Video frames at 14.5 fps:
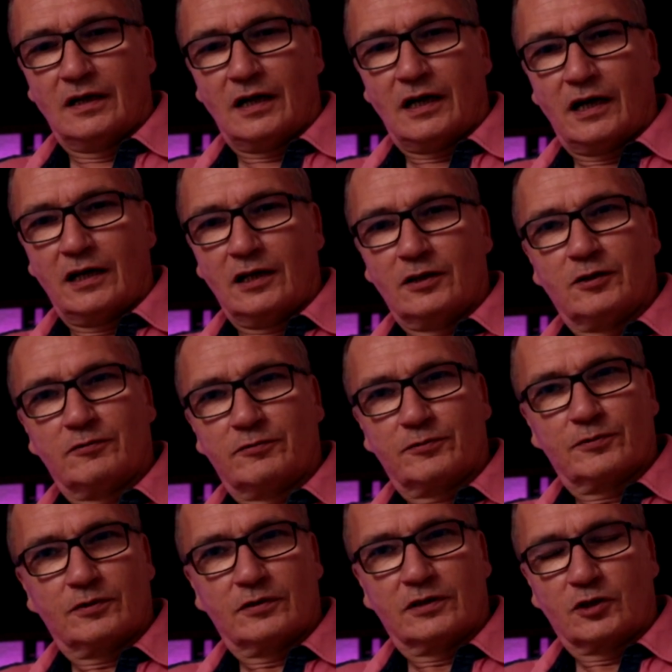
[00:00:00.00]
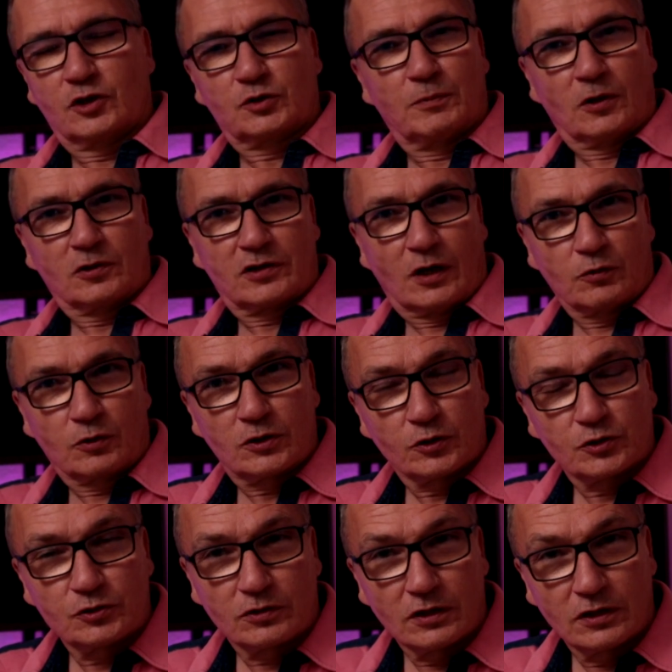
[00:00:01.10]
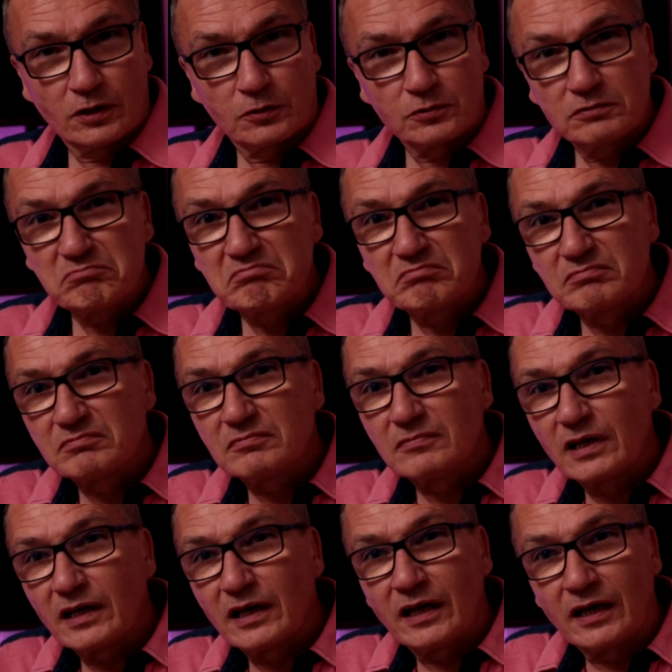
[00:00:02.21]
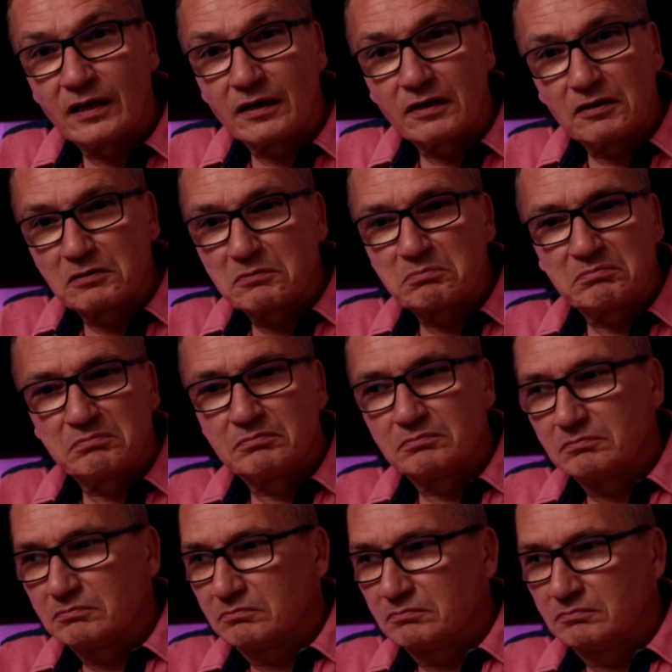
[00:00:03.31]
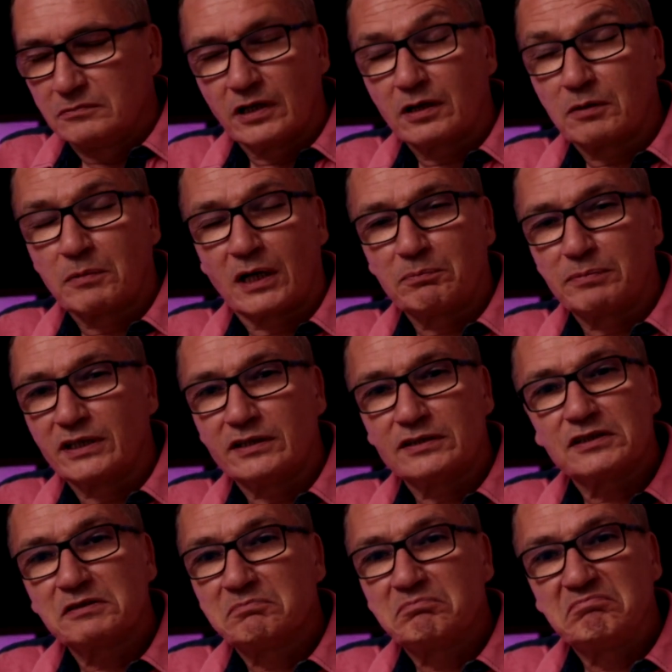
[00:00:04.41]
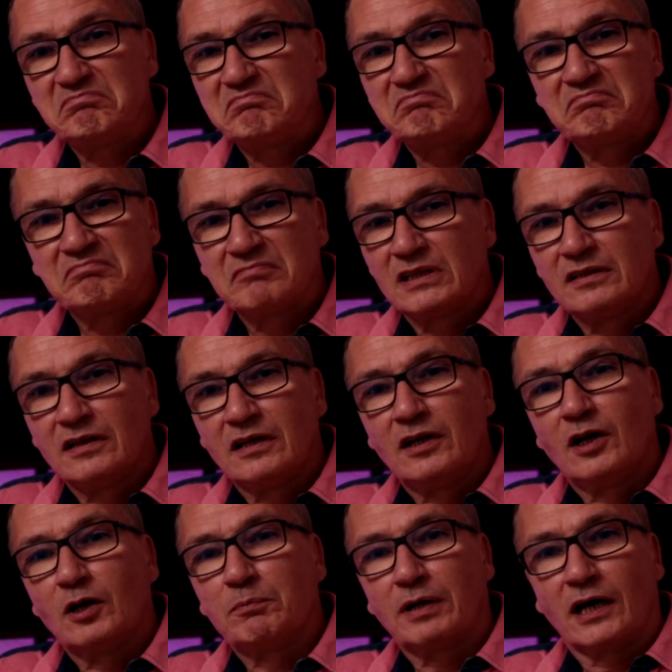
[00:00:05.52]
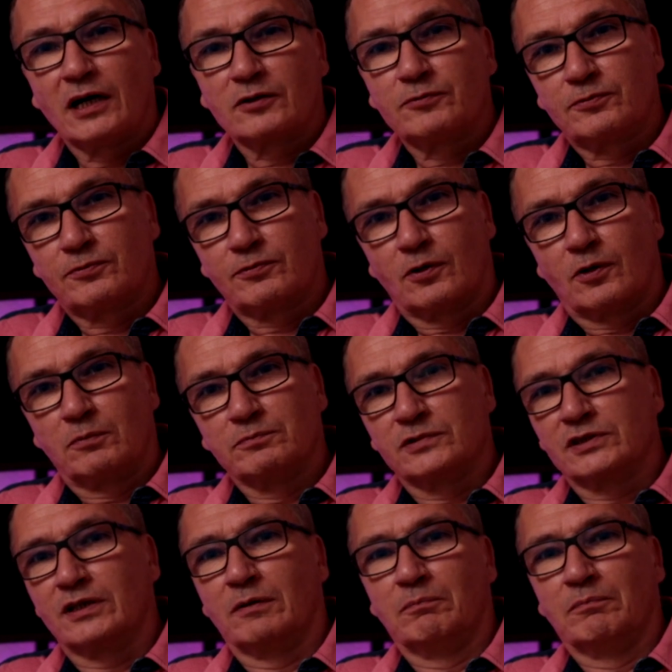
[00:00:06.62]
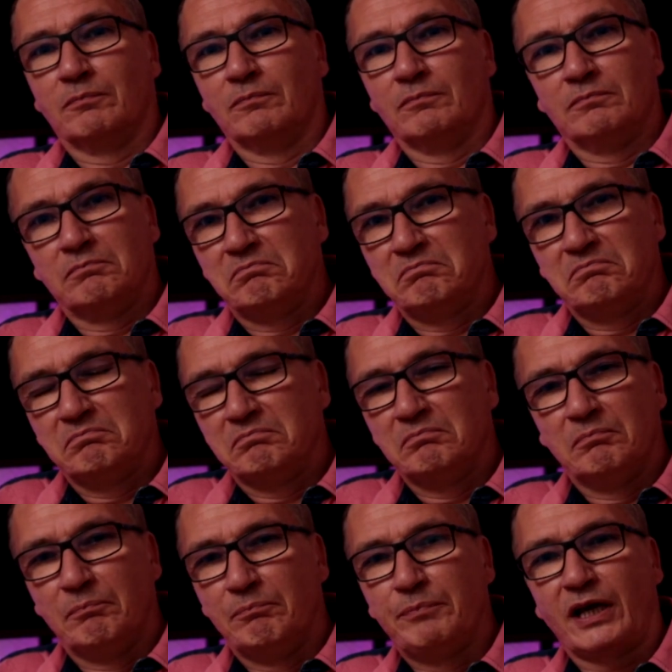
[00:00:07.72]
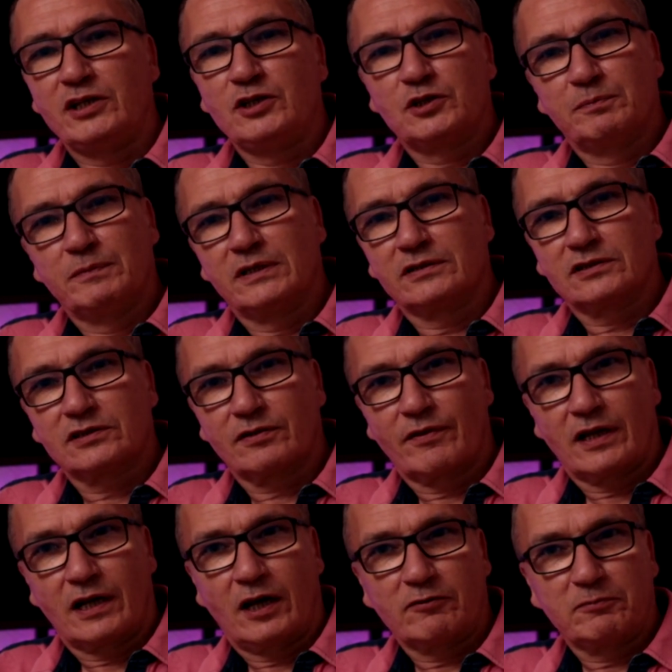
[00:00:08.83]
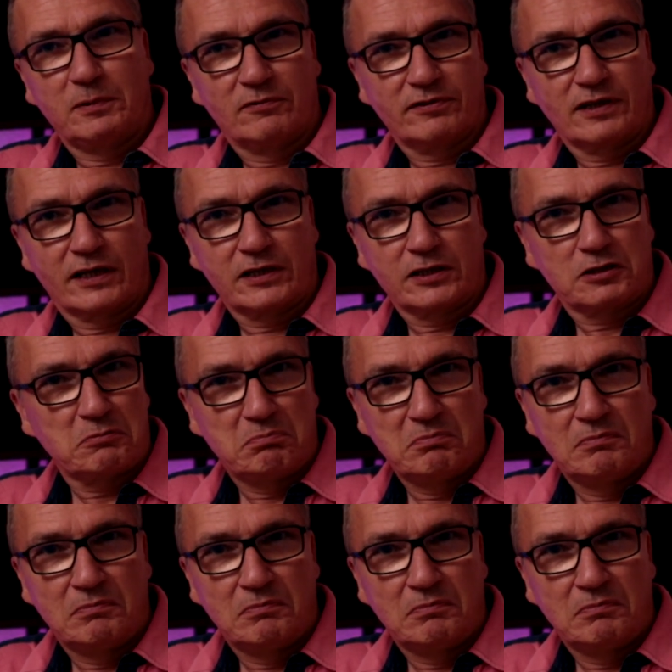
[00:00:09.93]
I live in a small town close to Cologne, and yeah, in my place, apart from some basements that have been flooded,